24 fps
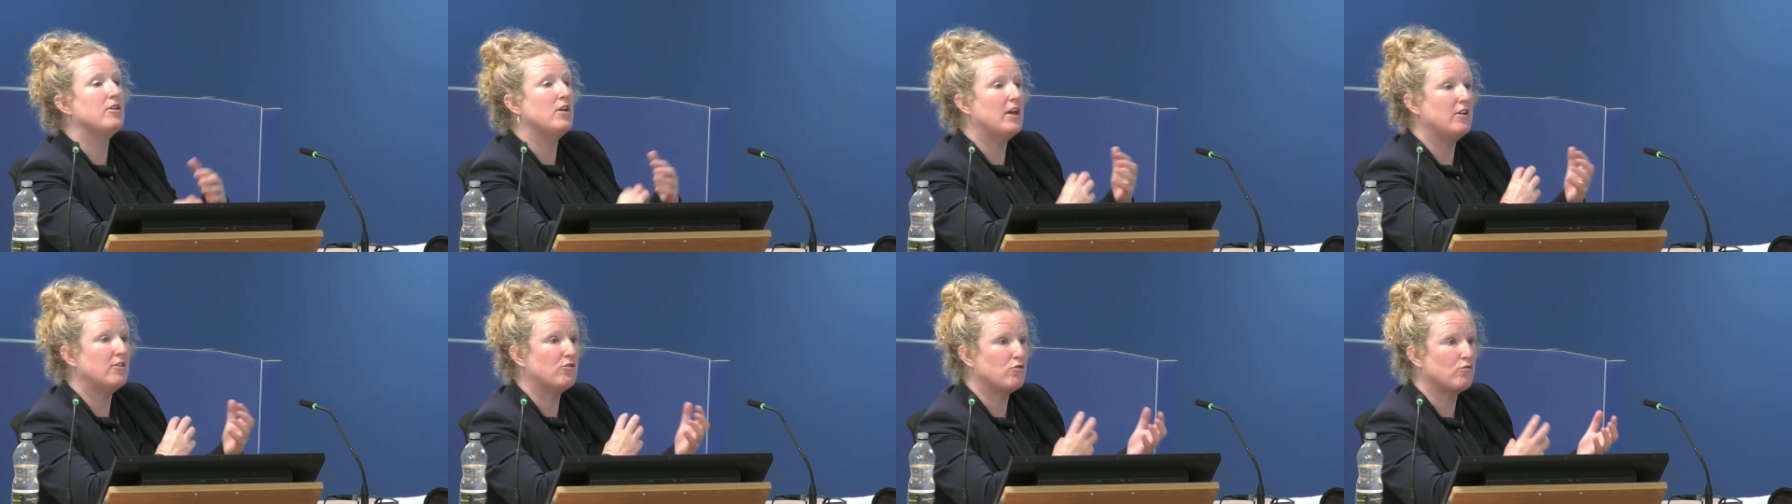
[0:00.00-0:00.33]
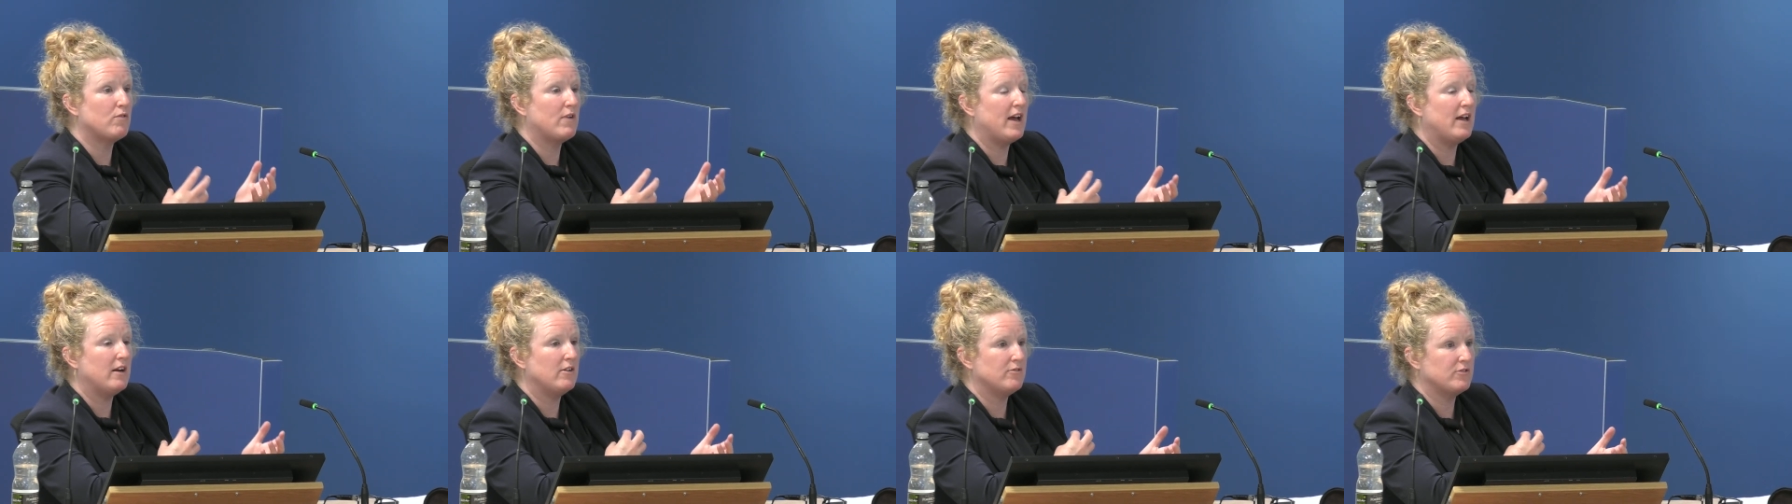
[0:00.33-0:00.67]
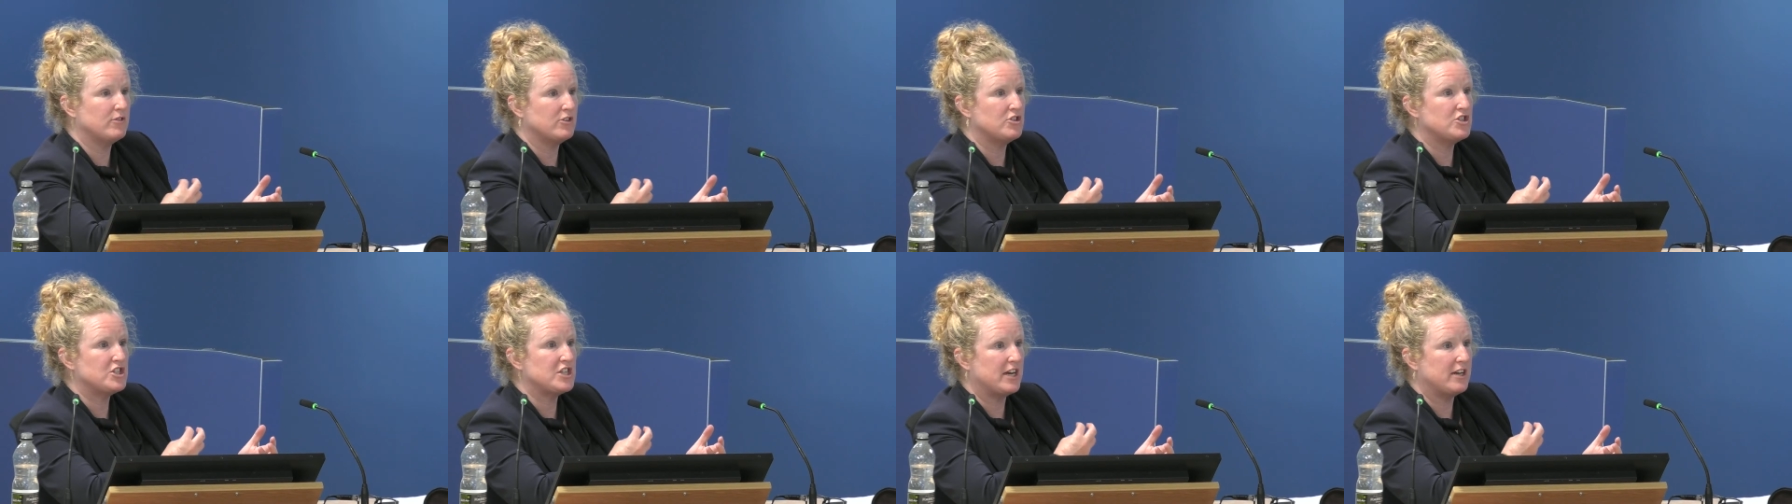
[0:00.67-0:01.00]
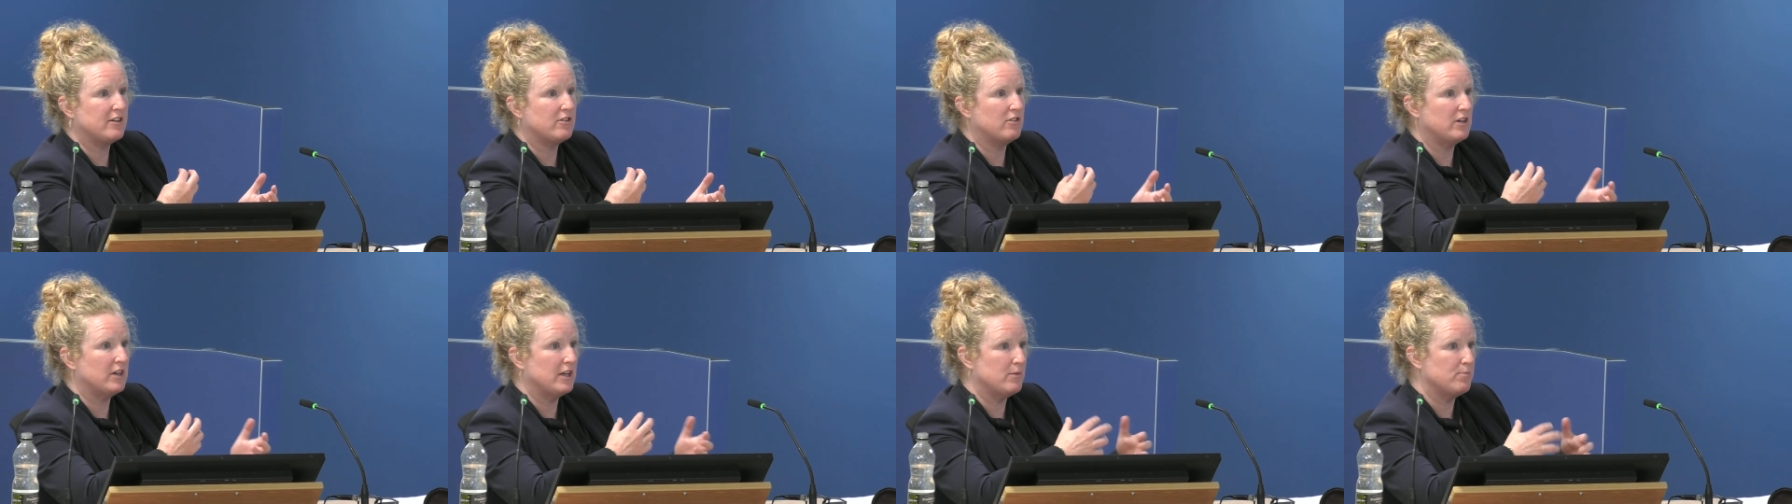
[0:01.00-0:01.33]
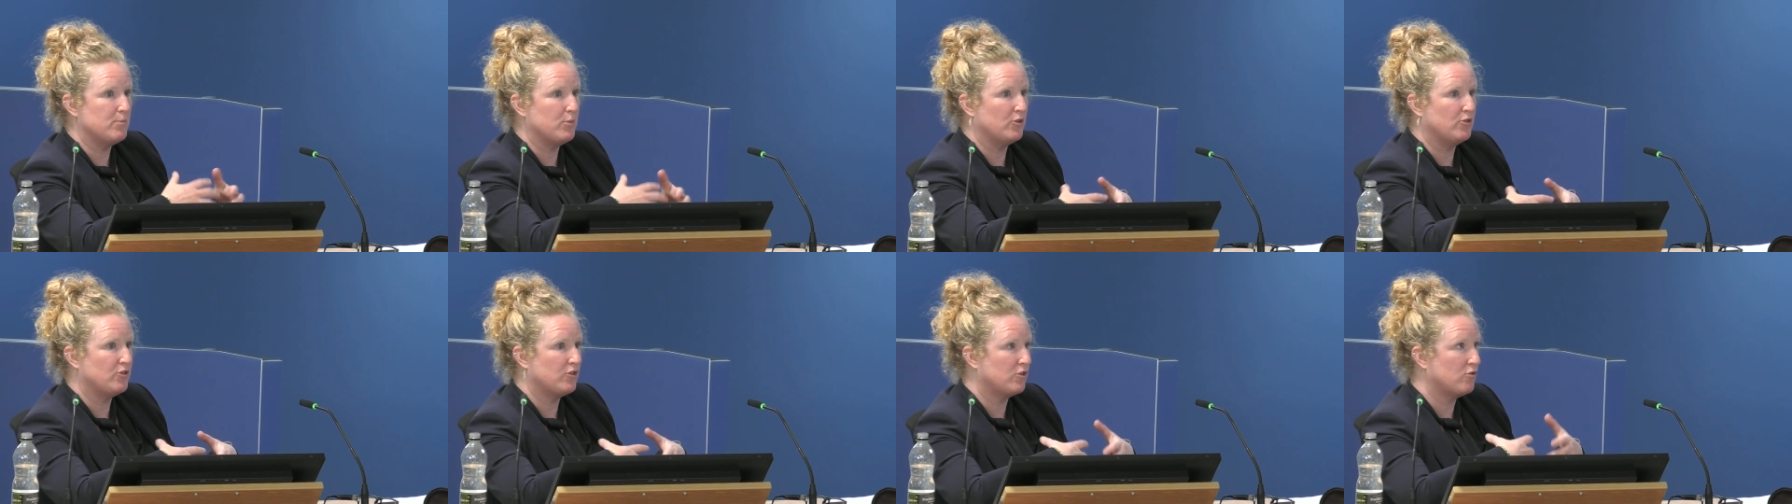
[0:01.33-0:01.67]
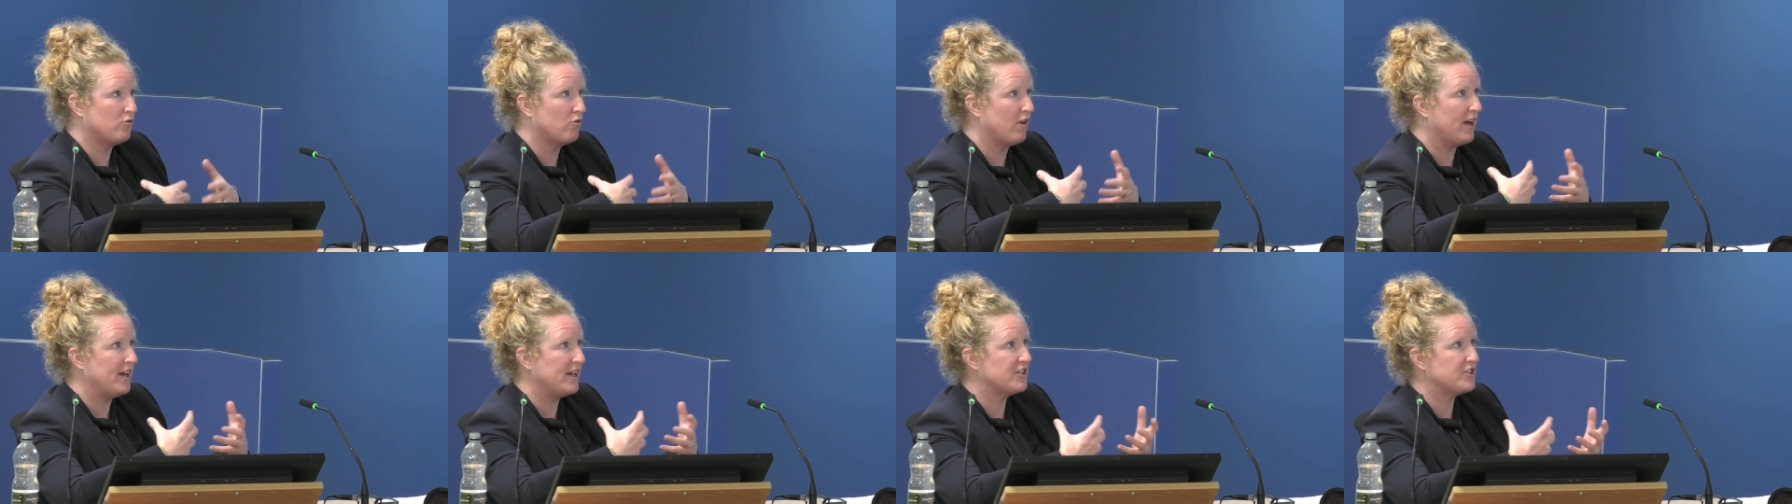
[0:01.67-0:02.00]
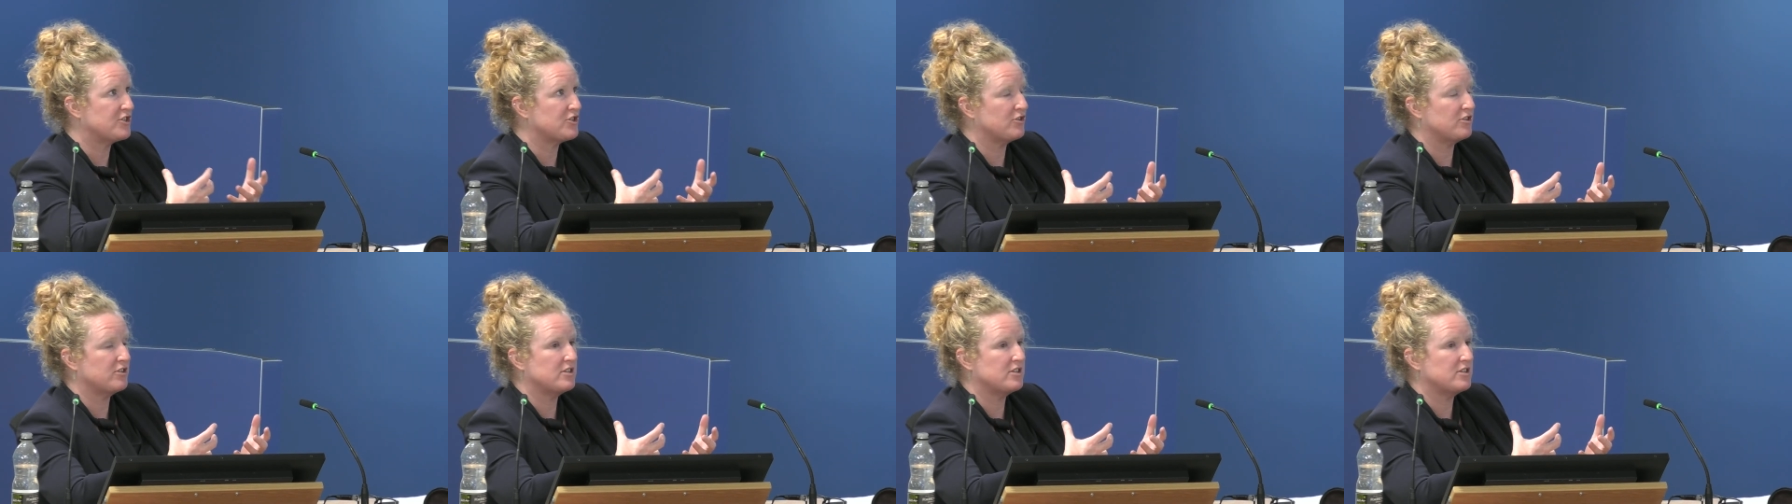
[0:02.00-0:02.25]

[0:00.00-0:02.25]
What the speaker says: It's relevant generally, but the greater